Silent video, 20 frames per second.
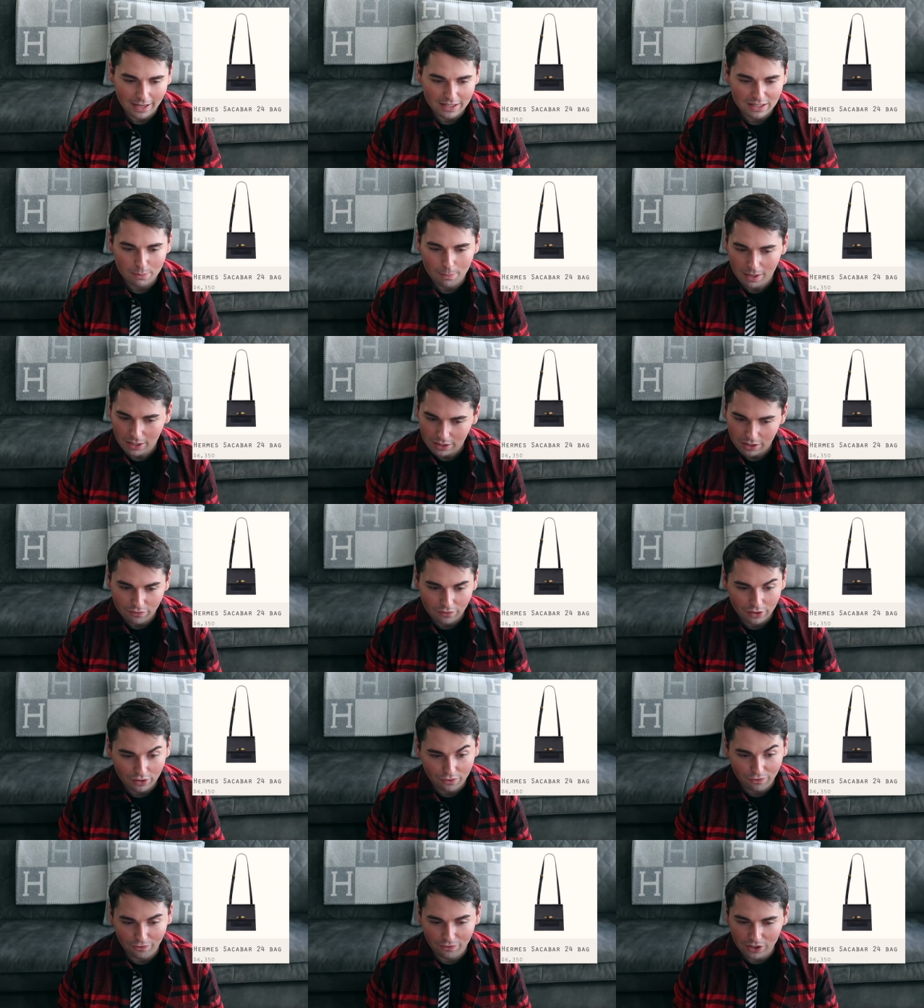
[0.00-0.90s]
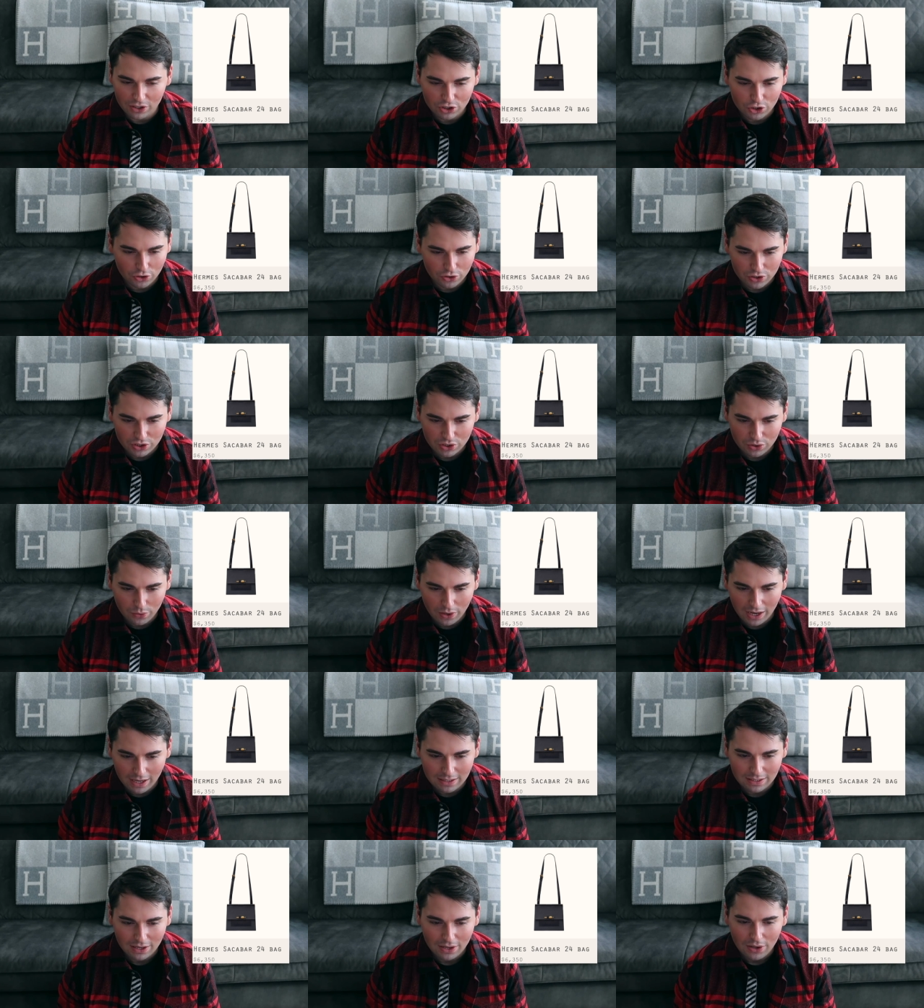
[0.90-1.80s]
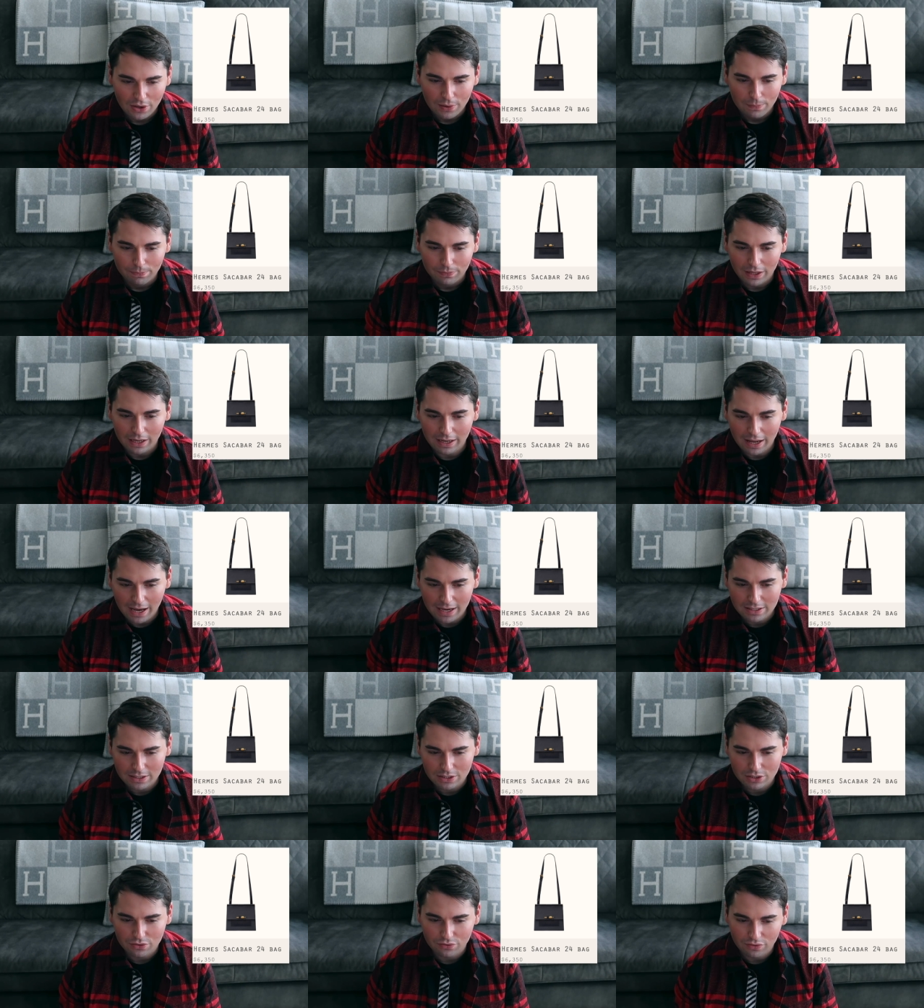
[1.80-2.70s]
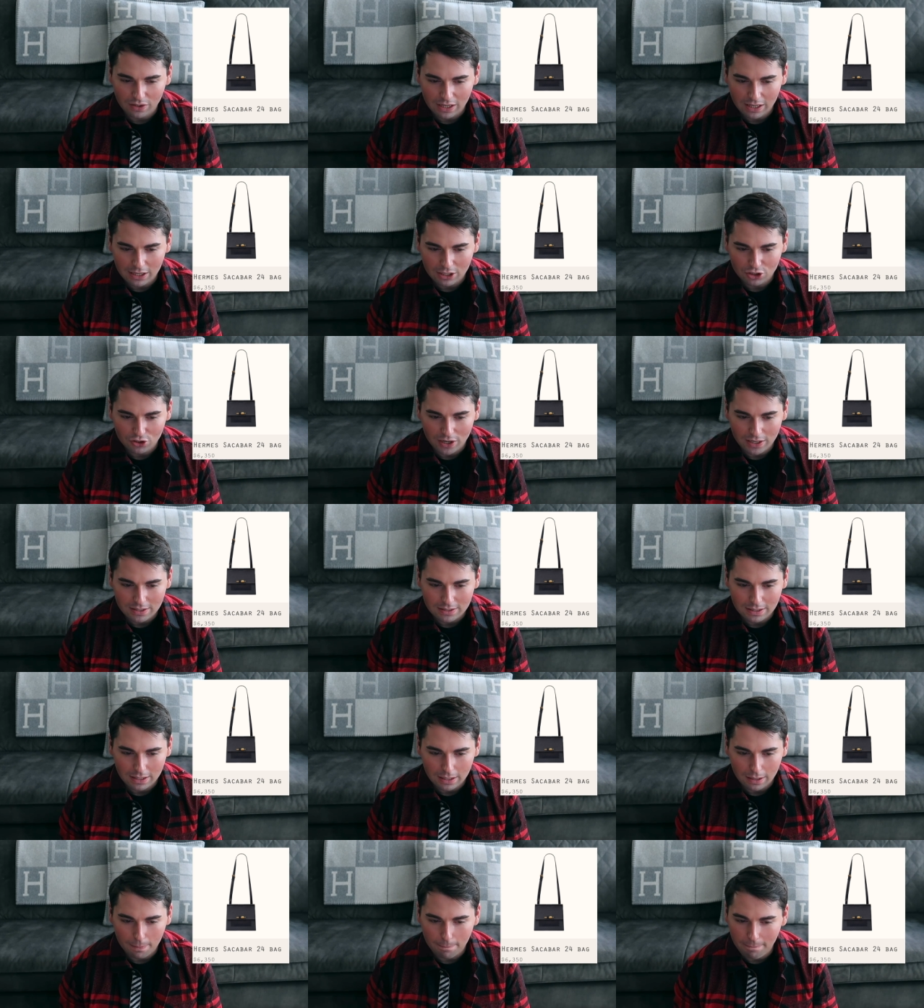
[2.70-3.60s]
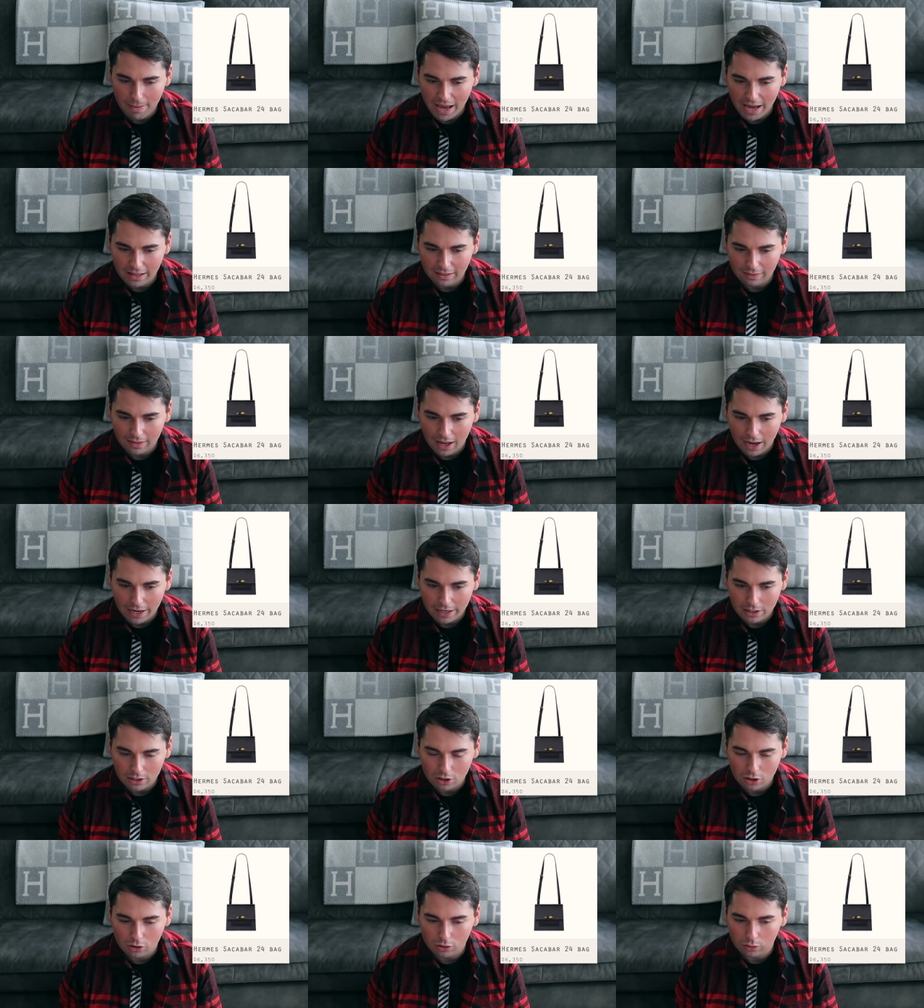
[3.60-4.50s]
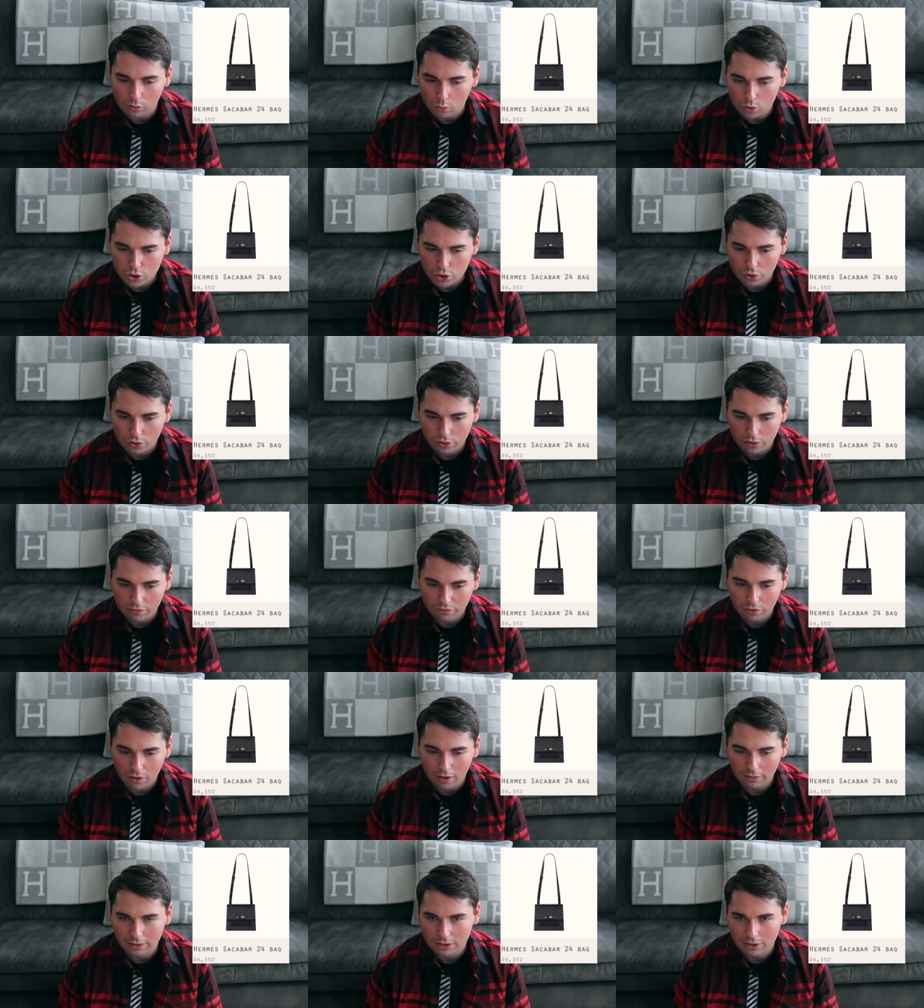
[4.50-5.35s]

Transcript: has many different features to it. It has this really interesting pen-like closure on the front